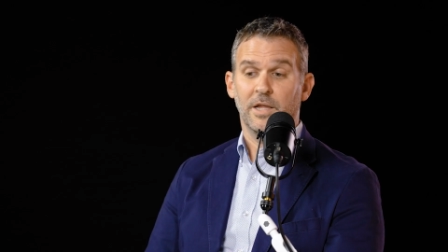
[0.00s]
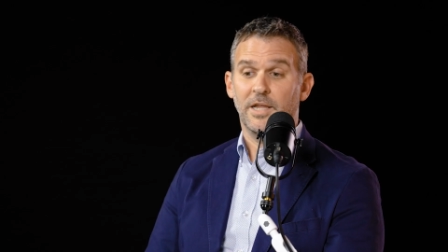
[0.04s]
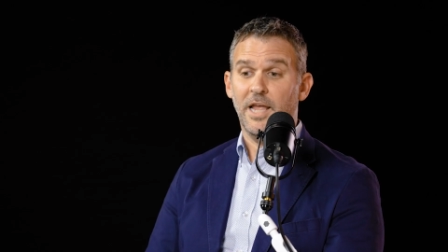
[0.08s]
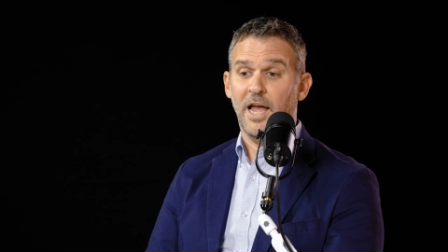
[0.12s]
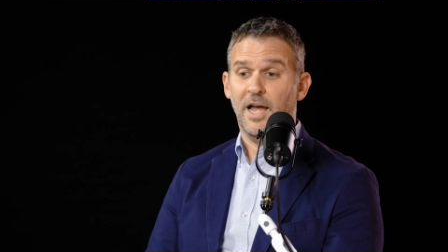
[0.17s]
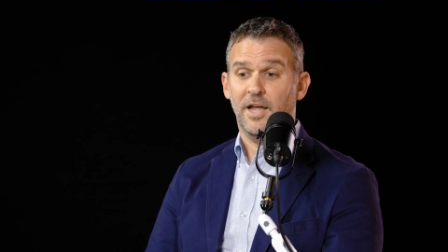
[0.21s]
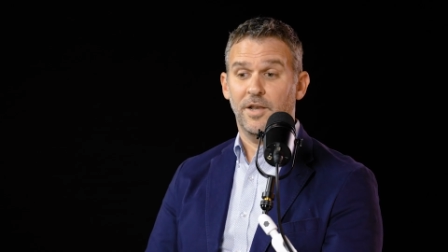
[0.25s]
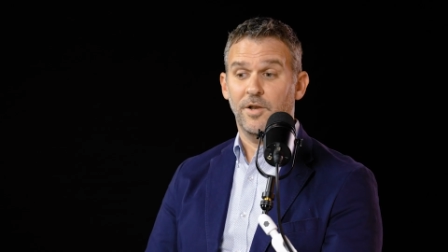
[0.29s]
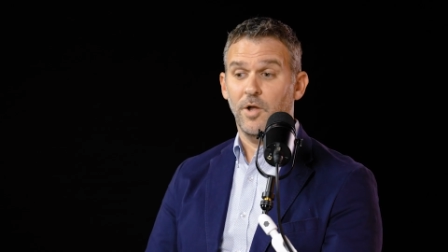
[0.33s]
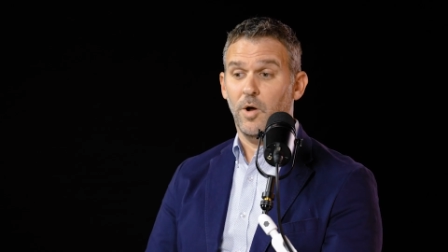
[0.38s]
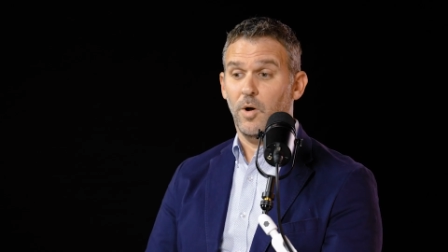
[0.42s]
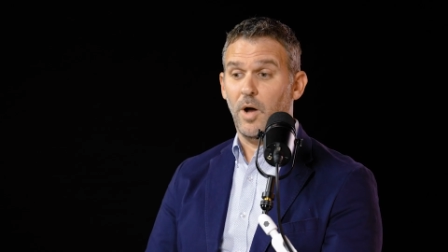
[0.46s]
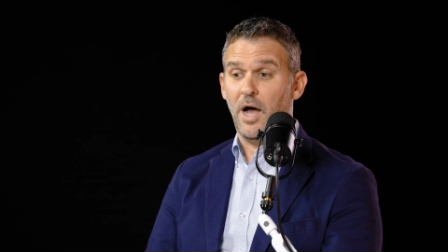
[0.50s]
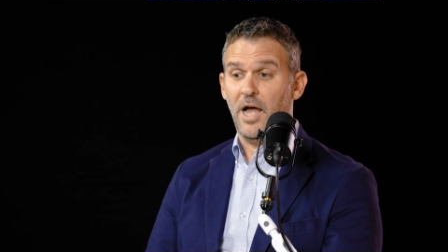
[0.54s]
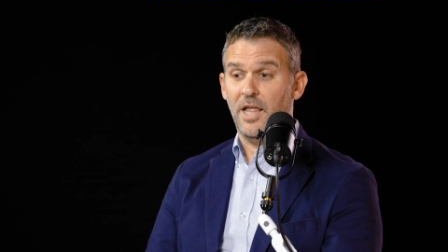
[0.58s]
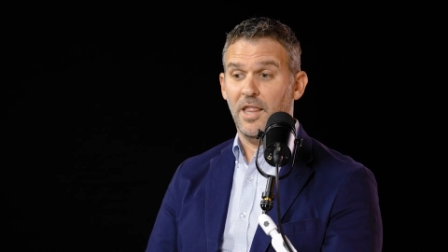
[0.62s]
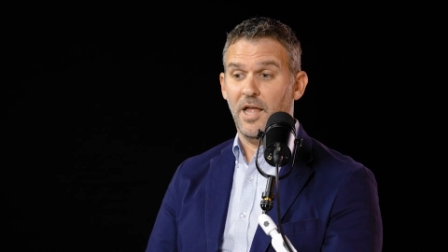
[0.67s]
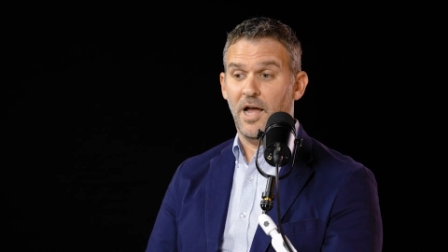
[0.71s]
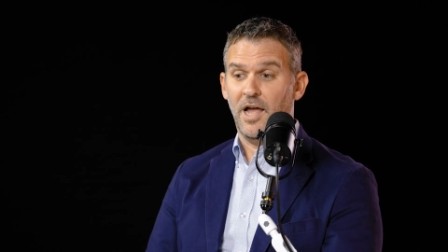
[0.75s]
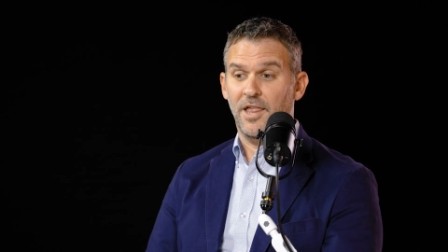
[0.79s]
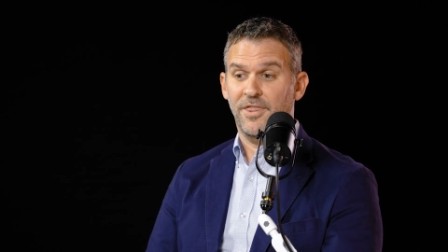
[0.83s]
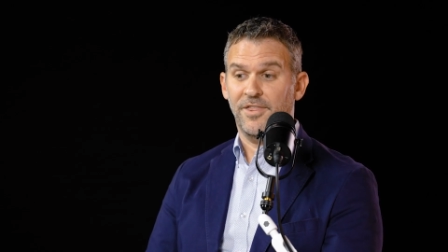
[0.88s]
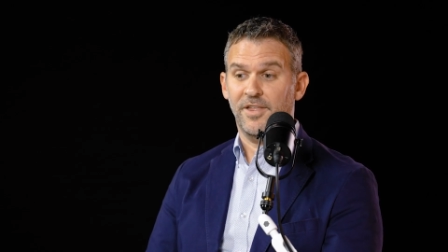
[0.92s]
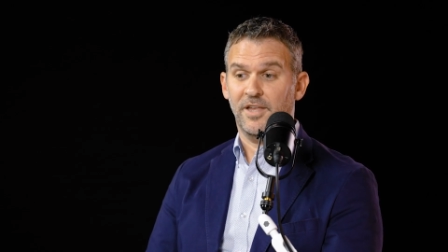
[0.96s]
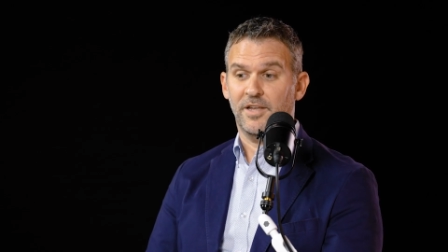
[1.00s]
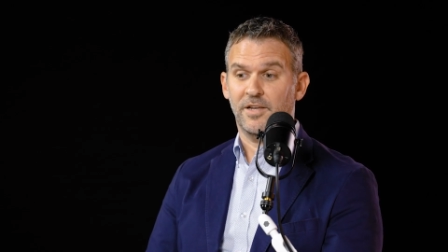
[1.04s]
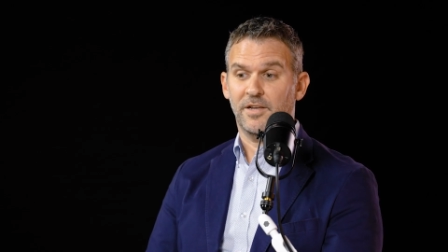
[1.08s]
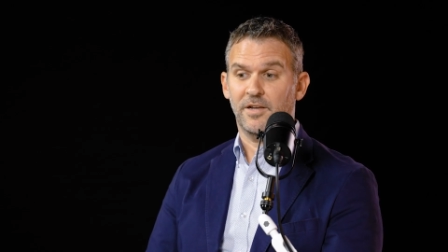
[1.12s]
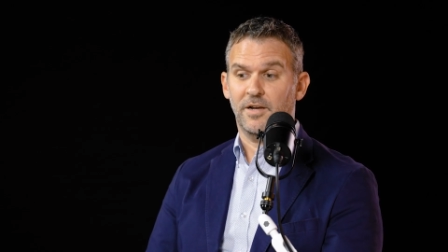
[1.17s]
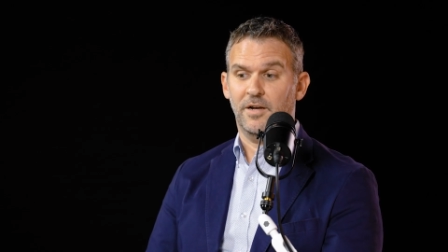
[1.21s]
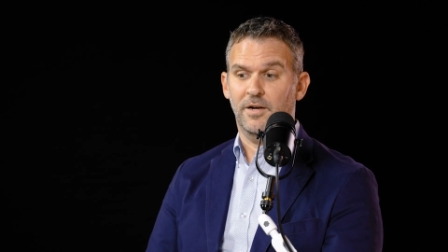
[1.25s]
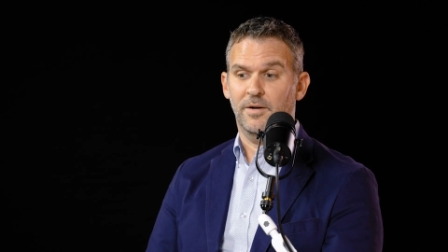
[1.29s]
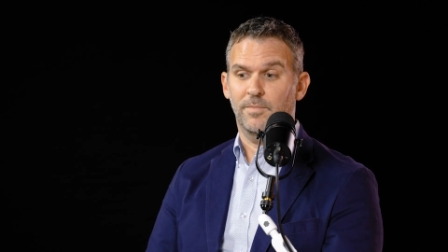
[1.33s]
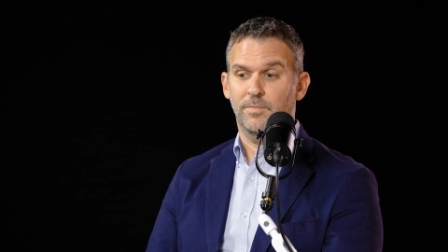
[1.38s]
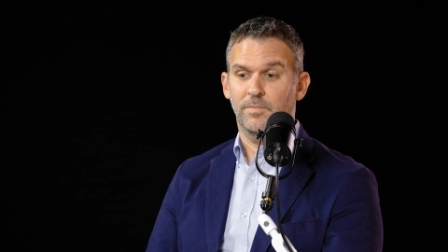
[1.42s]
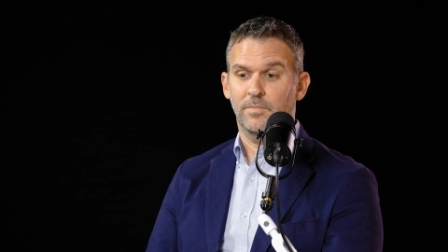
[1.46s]
Yeah, no, I think
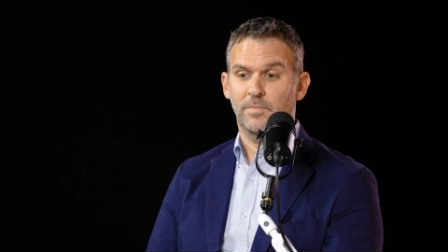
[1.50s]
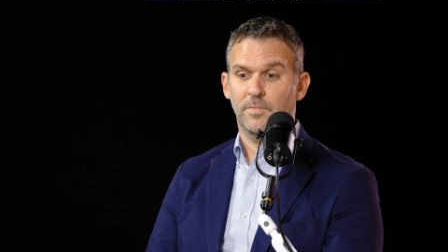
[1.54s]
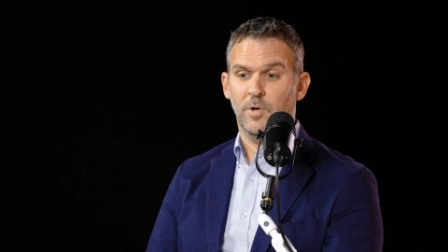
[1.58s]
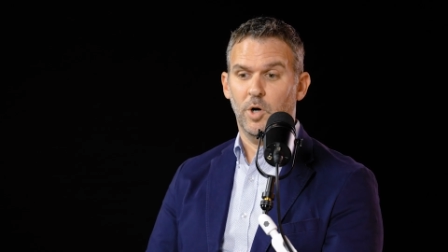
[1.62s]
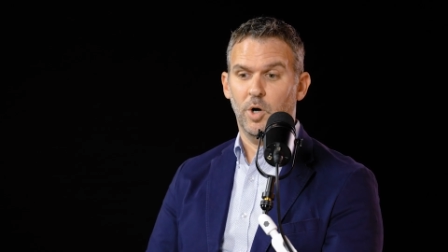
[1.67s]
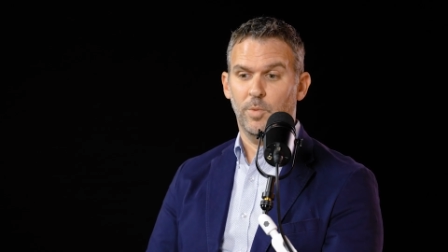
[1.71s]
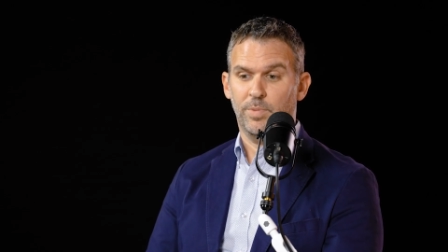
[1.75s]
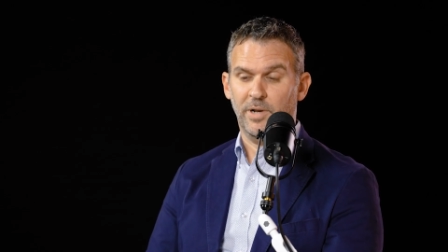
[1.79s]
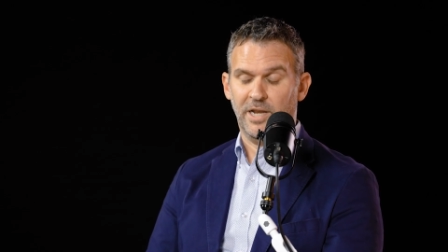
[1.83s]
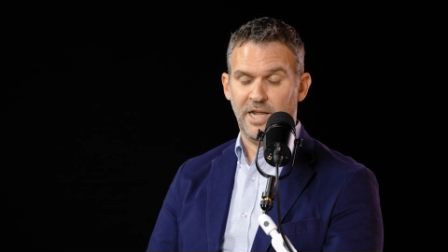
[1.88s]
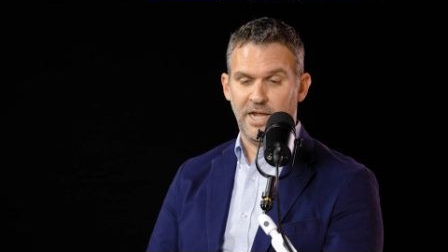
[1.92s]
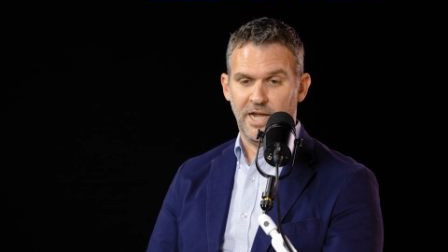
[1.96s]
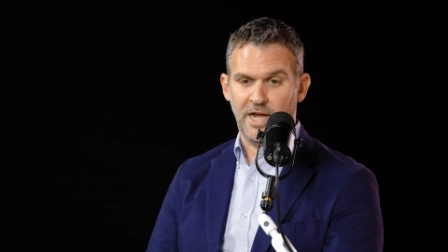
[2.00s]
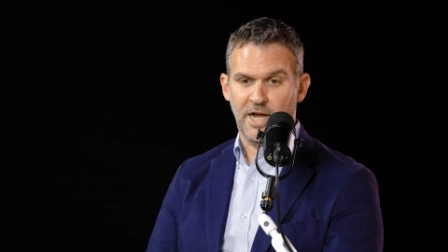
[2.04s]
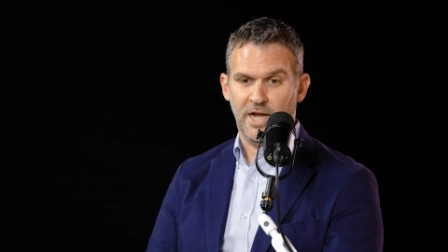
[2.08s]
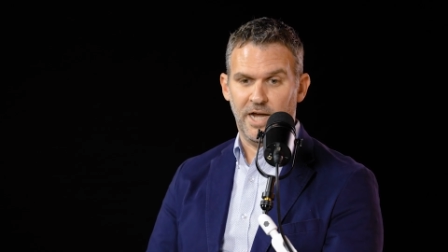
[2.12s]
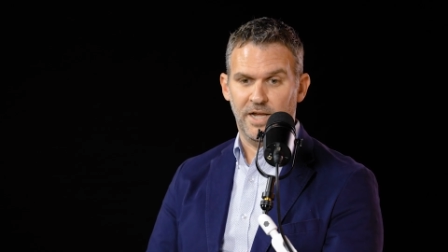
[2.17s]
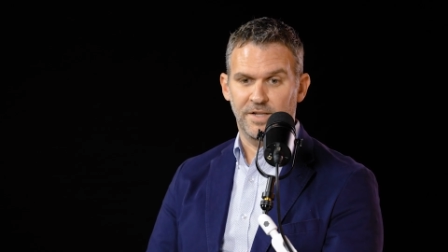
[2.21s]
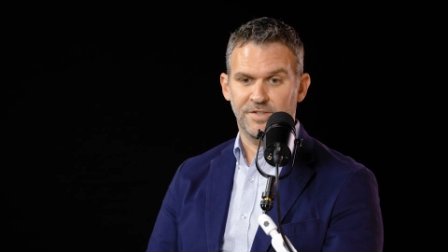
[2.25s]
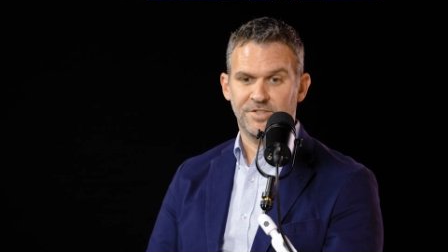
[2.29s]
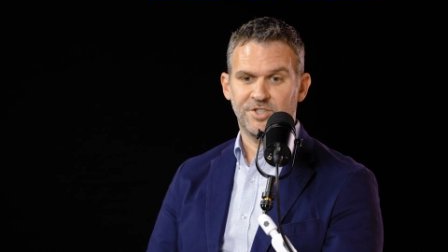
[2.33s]
OpenAI's